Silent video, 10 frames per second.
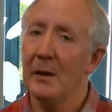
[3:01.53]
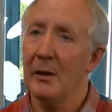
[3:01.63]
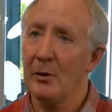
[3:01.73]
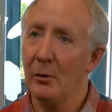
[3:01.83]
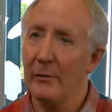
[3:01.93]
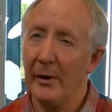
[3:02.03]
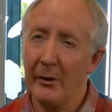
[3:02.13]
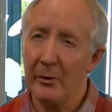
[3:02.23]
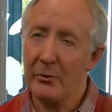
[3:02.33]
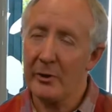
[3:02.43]
there was a lot of
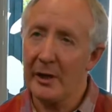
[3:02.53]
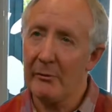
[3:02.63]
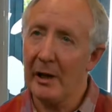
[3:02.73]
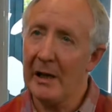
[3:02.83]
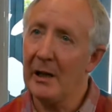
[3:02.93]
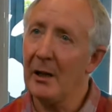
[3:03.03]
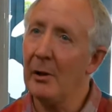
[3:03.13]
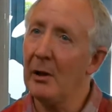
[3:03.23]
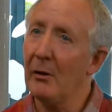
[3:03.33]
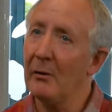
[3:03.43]
Irish sea raiding
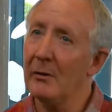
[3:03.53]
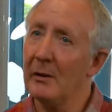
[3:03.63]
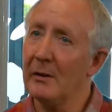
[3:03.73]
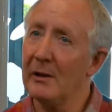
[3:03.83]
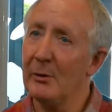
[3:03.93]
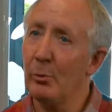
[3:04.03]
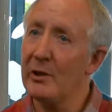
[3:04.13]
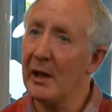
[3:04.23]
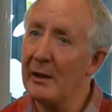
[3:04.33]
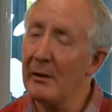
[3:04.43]
going on
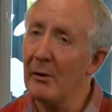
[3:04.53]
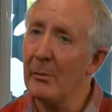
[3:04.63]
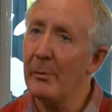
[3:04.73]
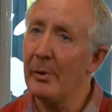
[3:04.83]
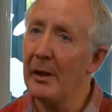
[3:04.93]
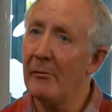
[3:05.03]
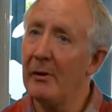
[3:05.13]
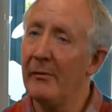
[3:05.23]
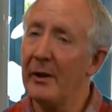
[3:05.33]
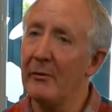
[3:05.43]
towards the end of the Roman period. In
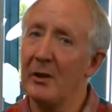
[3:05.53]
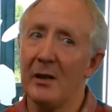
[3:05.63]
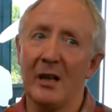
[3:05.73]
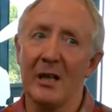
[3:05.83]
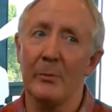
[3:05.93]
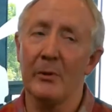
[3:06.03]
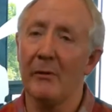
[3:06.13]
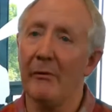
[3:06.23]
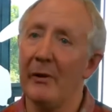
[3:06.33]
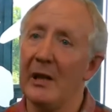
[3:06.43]
fact, there was a detachment of
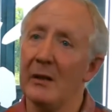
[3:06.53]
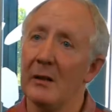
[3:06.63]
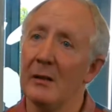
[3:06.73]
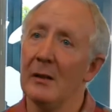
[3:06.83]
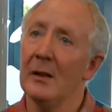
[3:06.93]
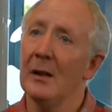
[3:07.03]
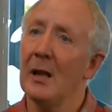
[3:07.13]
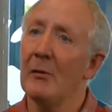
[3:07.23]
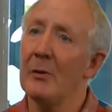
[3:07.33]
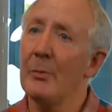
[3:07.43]
the fleet
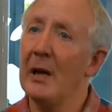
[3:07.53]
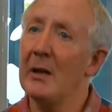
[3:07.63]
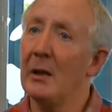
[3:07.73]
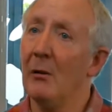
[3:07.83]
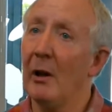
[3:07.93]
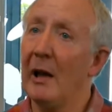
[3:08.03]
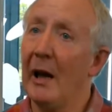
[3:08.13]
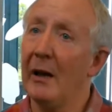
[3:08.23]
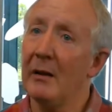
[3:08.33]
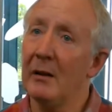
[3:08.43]
that was based in
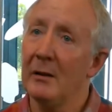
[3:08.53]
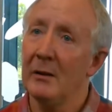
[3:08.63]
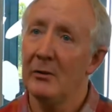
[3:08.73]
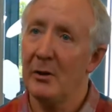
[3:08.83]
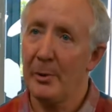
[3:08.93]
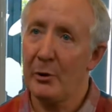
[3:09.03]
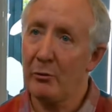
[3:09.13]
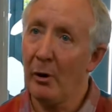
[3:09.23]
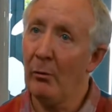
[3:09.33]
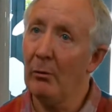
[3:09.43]
Holyhead to
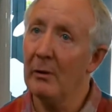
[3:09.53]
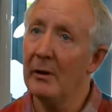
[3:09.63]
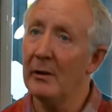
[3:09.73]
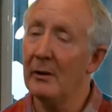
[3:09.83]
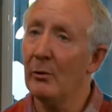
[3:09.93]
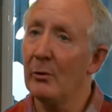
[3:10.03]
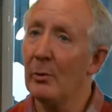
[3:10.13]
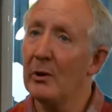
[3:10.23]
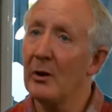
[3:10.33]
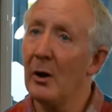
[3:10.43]
patrol the, the North
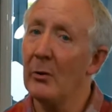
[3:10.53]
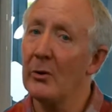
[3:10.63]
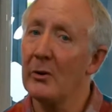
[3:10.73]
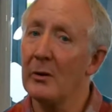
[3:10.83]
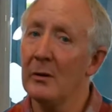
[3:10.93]
Wales coast.